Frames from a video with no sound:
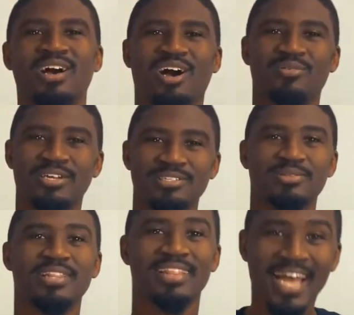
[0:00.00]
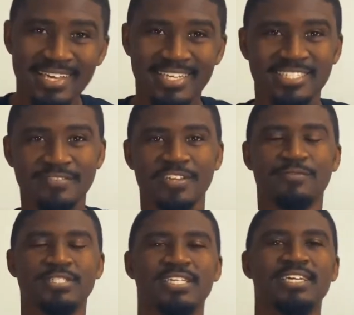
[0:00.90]
Alrighty, so the last activity for
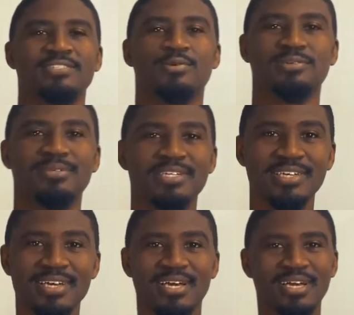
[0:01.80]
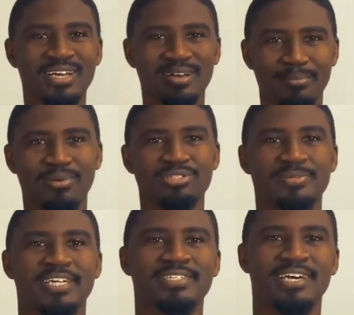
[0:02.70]
today is going to be
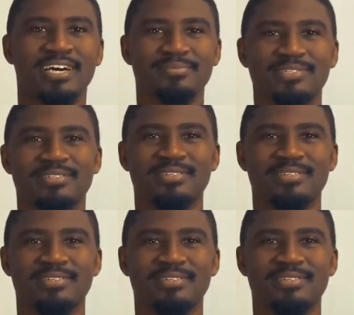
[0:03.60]
multiplication hops.